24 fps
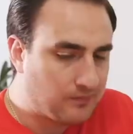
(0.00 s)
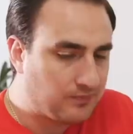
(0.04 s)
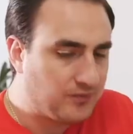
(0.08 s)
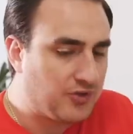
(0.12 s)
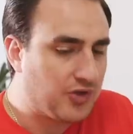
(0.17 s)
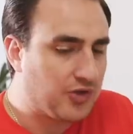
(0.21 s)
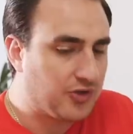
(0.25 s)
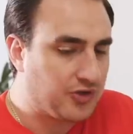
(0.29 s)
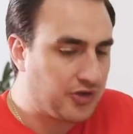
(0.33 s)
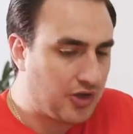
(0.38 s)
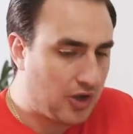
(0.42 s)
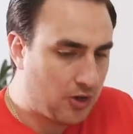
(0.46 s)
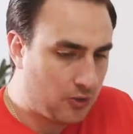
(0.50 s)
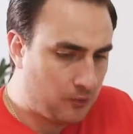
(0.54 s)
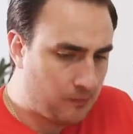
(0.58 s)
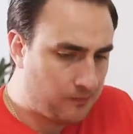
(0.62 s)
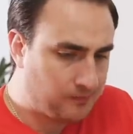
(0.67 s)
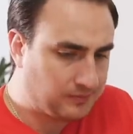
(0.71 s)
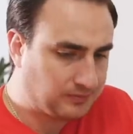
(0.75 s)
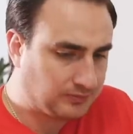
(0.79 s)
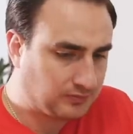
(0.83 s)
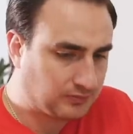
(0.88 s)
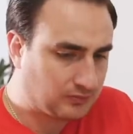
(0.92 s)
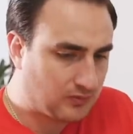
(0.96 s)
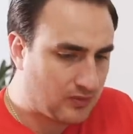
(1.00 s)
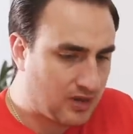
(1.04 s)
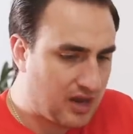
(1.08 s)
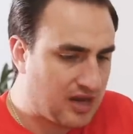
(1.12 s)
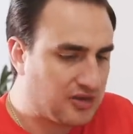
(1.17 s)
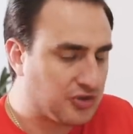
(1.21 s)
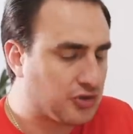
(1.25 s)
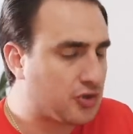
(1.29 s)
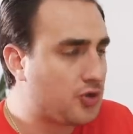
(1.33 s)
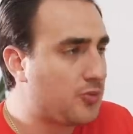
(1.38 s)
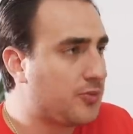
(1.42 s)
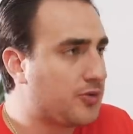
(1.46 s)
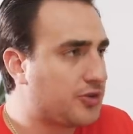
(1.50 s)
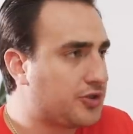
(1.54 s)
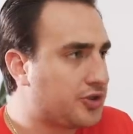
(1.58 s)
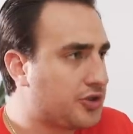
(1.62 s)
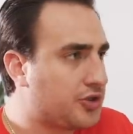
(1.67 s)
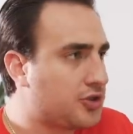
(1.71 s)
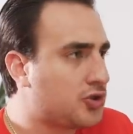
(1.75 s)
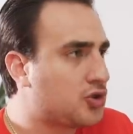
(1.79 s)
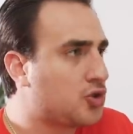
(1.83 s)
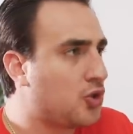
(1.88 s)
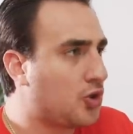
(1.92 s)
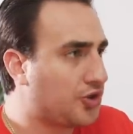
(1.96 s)
your dough has too much
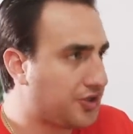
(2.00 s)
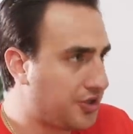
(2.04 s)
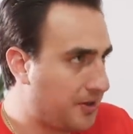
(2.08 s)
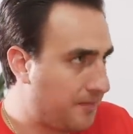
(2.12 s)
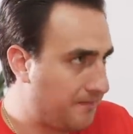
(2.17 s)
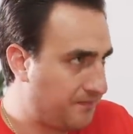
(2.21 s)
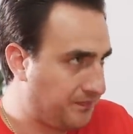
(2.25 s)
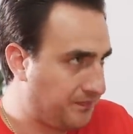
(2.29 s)
salt.